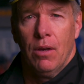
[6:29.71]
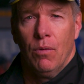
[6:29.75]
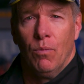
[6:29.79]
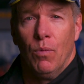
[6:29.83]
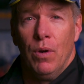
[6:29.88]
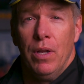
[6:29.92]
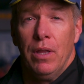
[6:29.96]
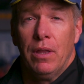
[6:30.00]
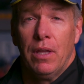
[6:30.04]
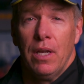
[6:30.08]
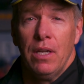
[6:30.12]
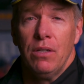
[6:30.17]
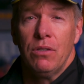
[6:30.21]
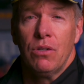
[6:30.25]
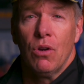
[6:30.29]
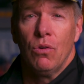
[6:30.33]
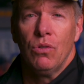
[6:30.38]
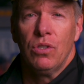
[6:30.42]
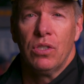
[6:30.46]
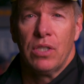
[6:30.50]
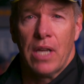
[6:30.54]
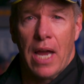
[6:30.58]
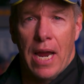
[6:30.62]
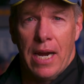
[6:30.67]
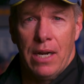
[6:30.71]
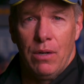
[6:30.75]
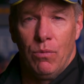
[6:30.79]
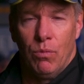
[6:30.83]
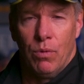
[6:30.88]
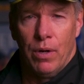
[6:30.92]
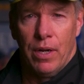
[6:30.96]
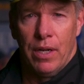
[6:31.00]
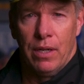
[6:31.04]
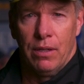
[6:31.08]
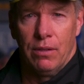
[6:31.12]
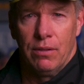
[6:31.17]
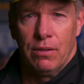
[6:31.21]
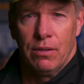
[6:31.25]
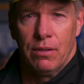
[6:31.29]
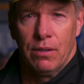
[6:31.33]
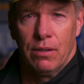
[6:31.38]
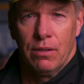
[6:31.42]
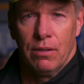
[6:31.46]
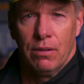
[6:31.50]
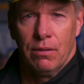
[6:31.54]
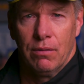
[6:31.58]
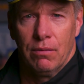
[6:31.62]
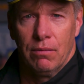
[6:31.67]
when things go
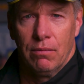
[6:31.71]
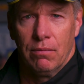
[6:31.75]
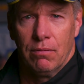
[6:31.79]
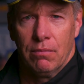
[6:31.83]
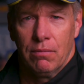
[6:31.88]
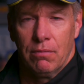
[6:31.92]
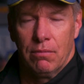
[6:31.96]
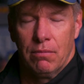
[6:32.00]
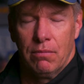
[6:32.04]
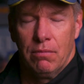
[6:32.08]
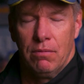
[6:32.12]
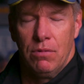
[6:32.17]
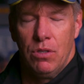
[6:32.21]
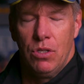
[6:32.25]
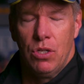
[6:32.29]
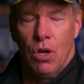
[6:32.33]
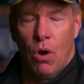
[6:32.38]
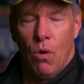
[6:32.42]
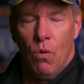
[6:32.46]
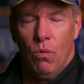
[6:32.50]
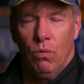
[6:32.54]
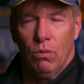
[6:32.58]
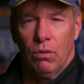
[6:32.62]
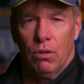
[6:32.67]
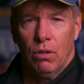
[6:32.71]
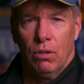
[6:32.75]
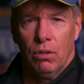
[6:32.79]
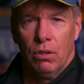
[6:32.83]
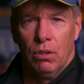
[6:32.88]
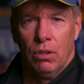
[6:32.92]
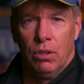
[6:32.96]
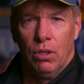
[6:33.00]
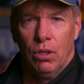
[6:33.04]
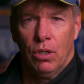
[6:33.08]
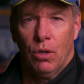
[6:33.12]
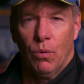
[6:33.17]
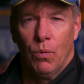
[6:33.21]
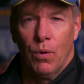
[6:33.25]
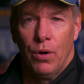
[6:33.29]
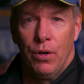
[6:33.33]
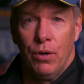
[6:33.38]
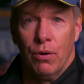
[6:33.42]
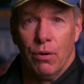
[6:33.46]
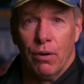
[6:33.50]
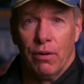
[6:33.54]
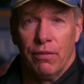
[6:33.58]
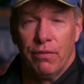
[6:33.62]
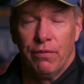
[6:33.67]
sideways, don't look where
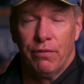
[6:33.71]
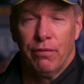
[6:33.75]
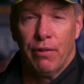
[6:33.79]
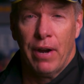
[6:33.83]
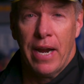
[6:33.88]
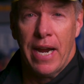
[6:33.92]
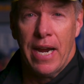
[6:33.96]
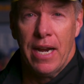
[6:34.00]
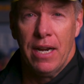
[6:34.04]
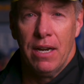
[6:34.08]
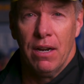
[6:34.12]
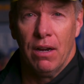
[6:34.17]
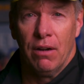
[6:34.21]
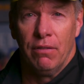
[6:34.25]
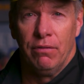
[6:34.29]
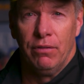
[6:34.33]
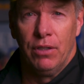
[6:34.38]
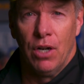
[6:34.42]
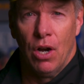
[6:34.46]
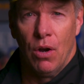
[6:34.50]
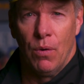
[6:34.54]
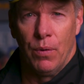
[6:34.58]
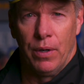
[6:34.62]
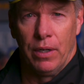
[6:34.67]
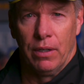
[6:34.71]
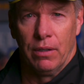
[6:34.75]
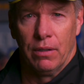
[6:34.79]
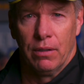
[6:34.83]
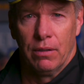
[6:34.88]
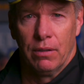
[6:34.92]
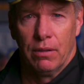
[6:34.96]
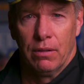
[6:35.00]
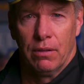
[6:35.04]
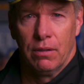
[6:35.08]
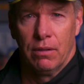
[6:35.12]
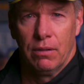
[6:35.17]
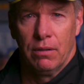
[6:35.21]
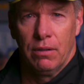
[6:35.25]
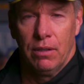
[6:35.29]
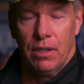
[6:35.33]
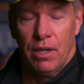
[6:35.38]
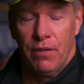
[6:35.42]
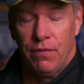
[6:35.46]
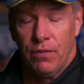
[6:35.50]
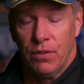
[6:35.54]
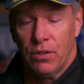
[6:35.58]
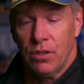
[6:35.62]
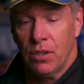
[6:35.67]
you're afraid of going.
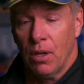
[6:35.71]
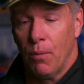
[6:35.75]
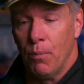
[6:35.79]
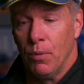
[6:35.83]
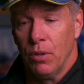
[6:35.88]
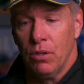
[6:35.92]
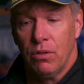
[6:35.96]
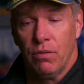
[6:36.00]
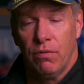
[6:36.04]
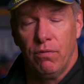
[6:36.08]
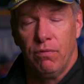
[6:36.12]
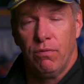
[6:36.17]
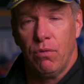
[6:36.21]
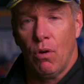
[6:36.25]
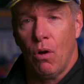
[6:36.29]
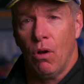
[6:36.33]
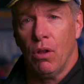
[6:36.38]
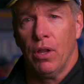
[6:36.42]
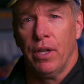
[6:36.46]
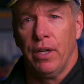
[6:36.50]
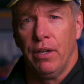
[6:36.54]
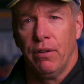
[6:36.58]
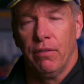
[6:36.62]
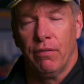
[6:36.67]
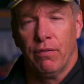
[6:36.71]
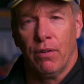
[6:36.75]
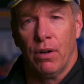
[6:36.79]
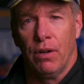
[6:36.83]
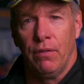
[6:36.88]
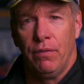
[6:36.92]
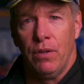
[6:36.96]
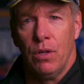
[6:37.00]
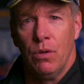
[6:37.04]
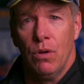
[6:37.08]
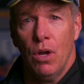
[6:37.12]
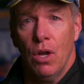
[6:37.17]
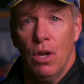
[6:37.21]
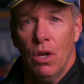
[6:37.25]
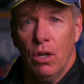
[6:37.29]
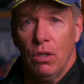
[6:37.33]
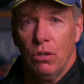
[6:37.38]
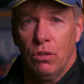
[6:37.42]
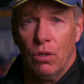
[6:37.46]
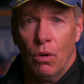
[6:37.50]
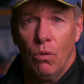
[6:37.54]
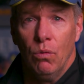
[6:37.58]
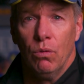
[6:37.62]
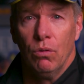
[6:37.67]
If someone's falling in front of you,
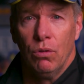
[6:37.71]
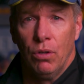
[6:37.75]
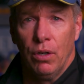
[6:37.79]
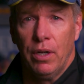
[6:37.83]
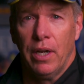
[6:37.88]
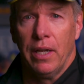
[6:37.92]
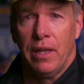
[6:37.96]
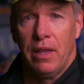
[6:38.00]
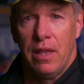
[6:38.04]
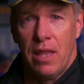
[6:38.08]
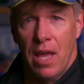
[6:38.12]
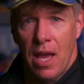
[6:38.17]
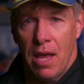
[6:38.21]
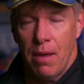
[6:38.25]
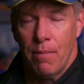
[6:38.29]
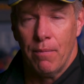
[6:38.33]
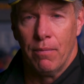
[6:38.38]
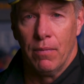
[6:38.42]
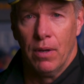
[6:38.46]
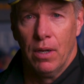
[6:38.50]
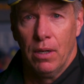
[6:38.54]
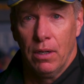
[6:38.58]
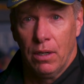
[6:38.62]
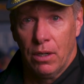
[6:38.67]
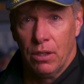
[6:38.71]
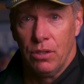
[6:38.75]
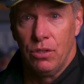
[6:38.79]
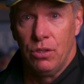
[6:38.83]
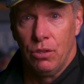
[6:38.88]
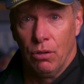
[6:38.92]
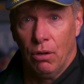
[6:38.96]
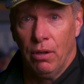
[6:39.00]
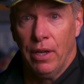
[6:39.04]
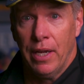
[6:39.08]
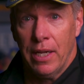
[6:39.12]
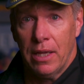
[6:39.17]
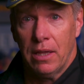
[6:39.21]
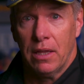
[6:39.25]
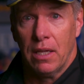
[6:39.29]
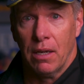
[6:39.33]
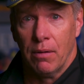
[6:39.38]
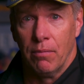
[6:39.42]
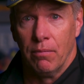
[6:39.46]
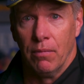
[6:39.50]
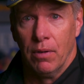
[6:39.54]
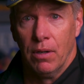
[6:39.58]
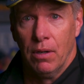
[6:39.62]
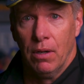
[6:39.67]
don't look at them because you'll hit
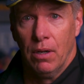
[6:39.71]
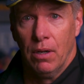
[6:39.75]
them.